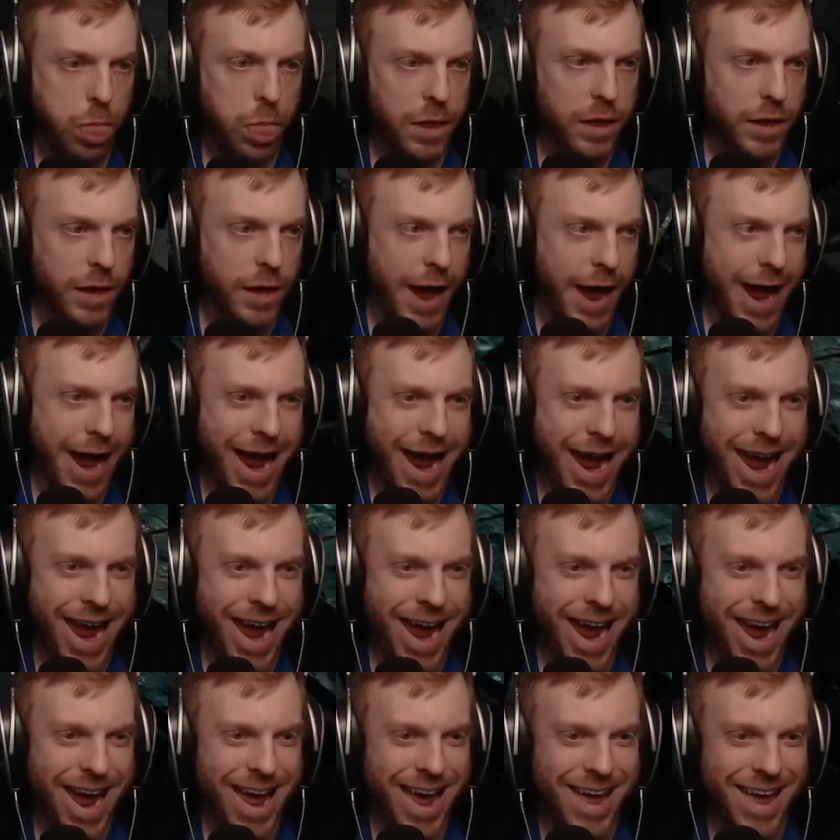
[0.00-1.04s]

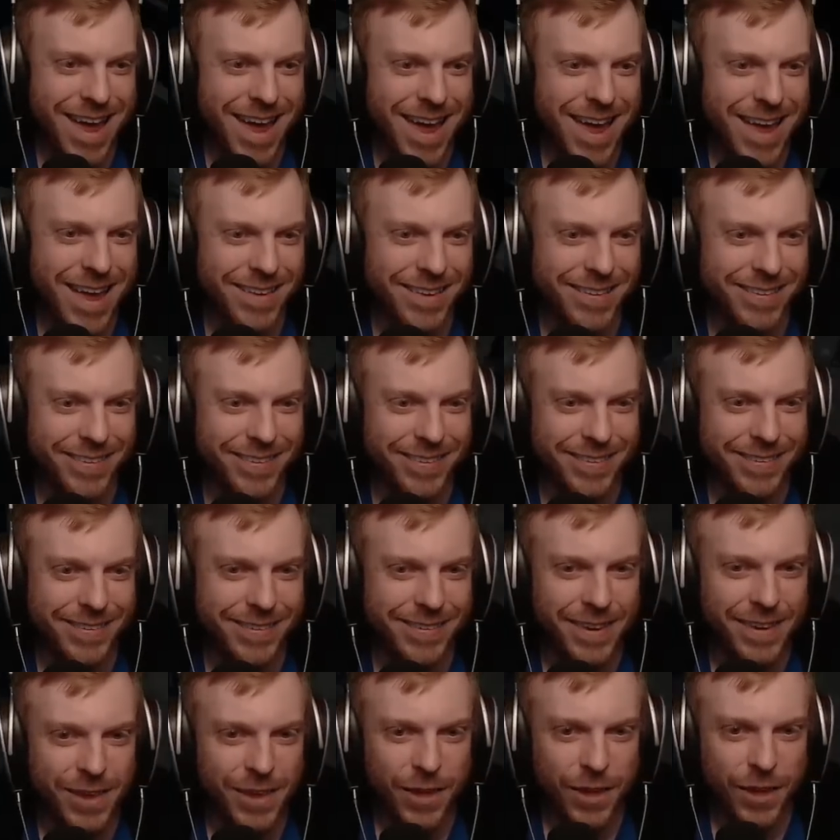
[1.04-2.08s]
Yes!
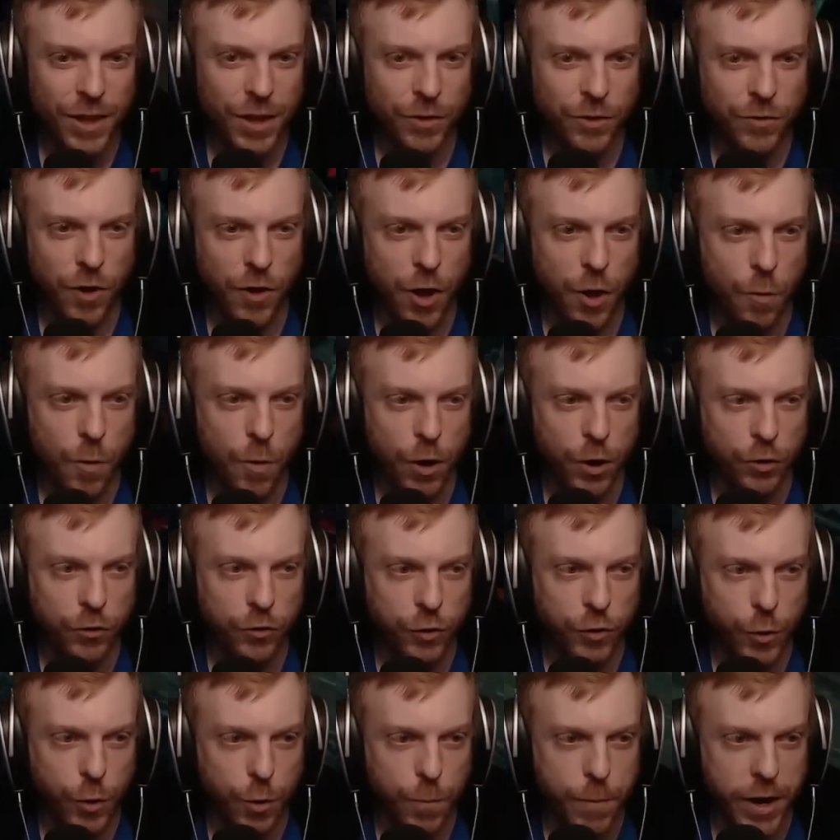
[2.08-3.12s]
That's all I wanted to see.
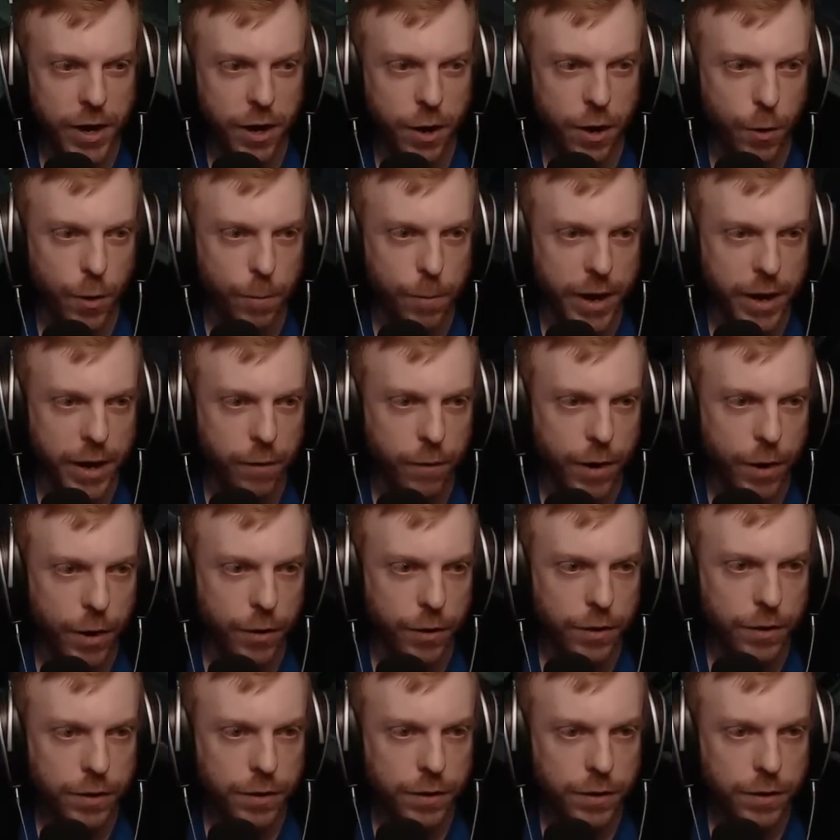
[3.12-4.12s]
If we make it all the way back around.